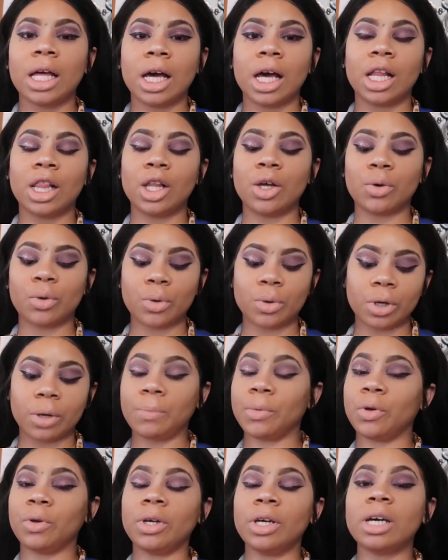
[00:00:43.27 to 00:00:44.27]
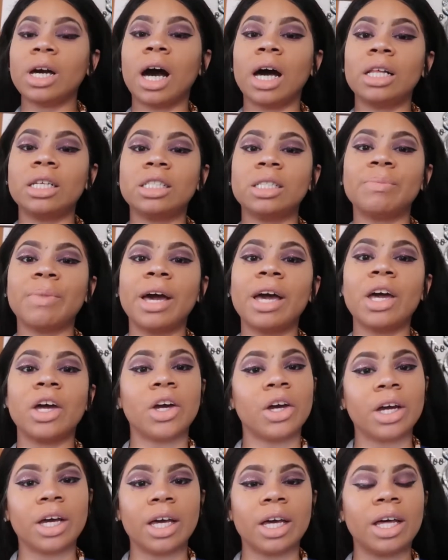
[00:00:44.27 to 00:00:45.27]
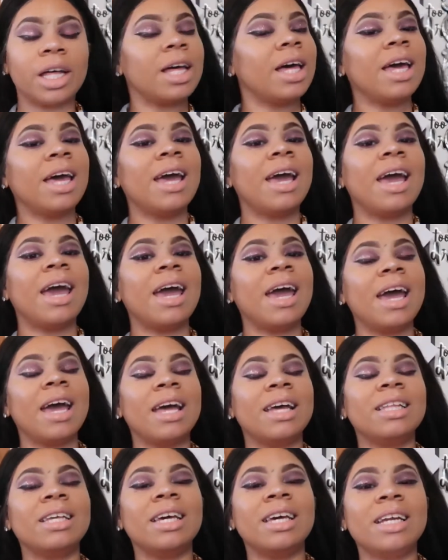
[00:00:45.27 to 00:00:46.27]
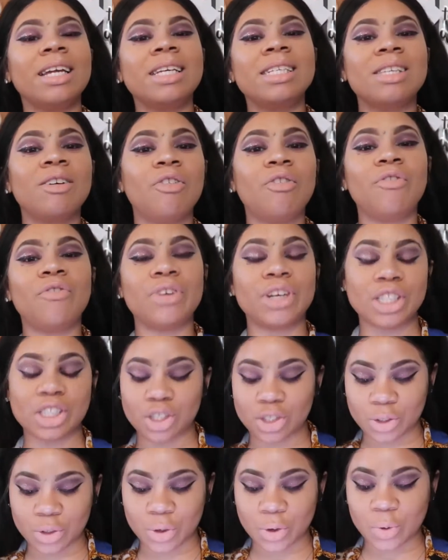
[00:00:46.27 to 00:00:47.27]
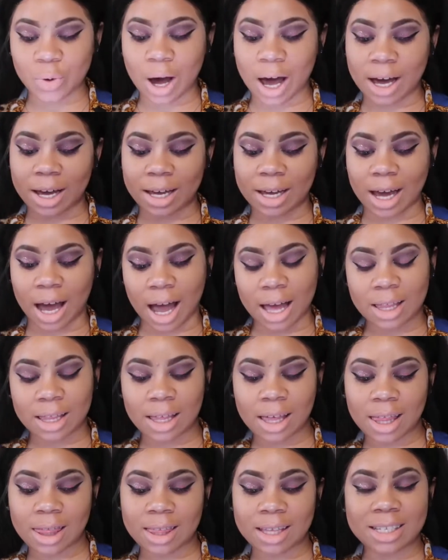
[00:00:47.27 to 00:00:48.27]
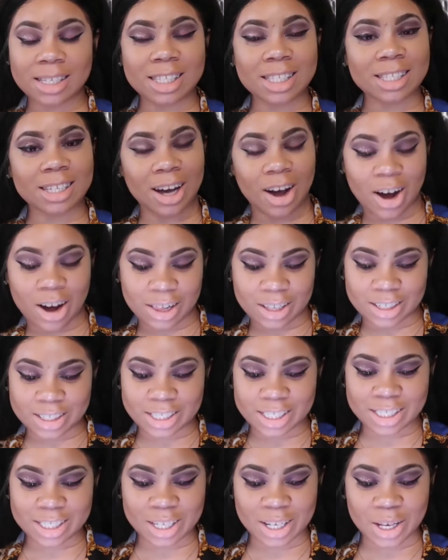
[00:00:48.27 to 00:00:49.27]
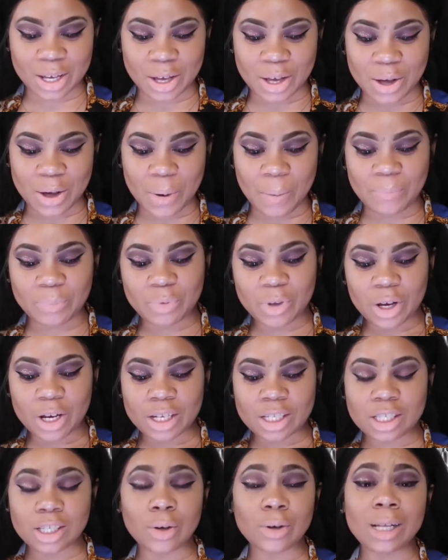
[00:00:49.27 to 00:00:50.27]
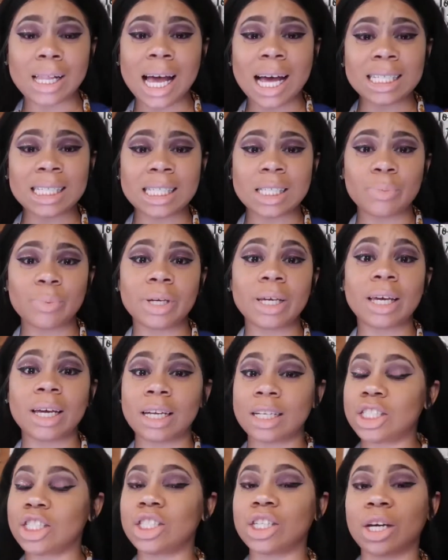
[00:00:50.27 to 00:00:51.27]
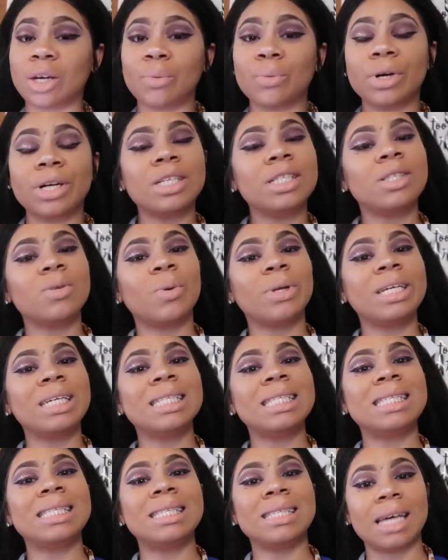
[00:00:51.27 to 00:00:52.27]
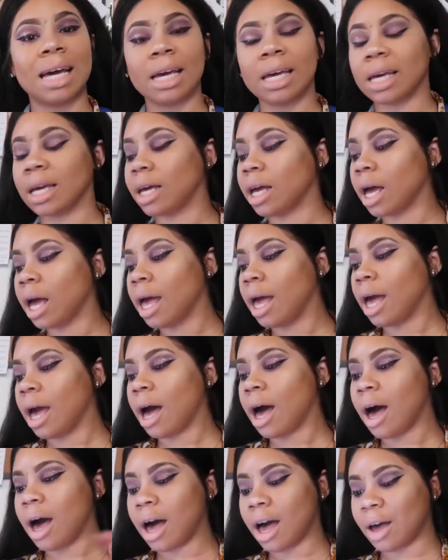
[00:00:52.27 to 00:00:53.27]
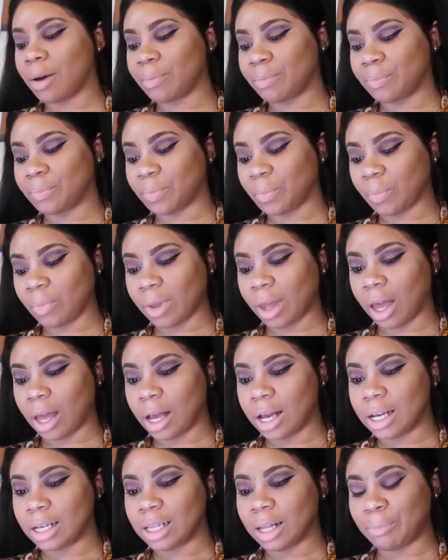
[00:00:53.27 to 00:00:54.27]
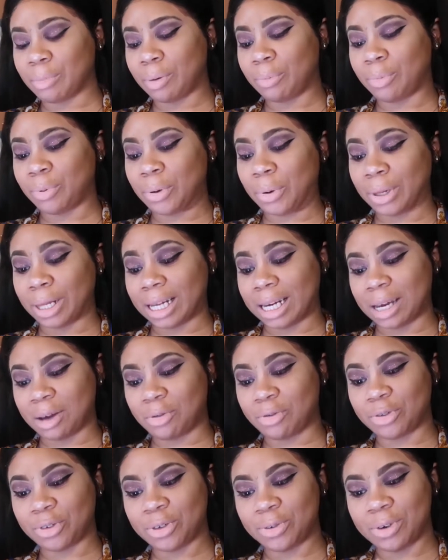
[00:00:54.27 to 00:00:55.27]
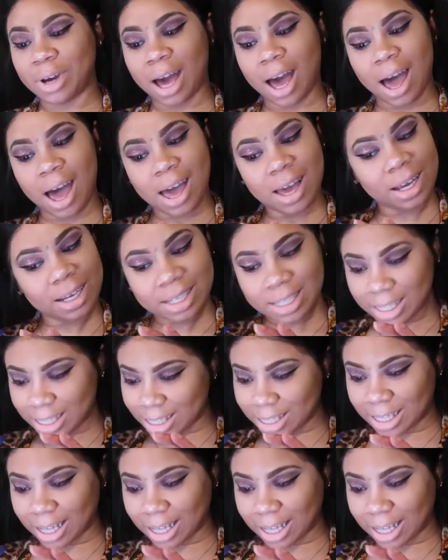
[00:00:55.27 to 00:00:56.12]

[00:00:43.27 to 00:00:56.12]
a local community college in my area and it is official I got the scholarship so classes begin January 22nd um let me pull it up for you guys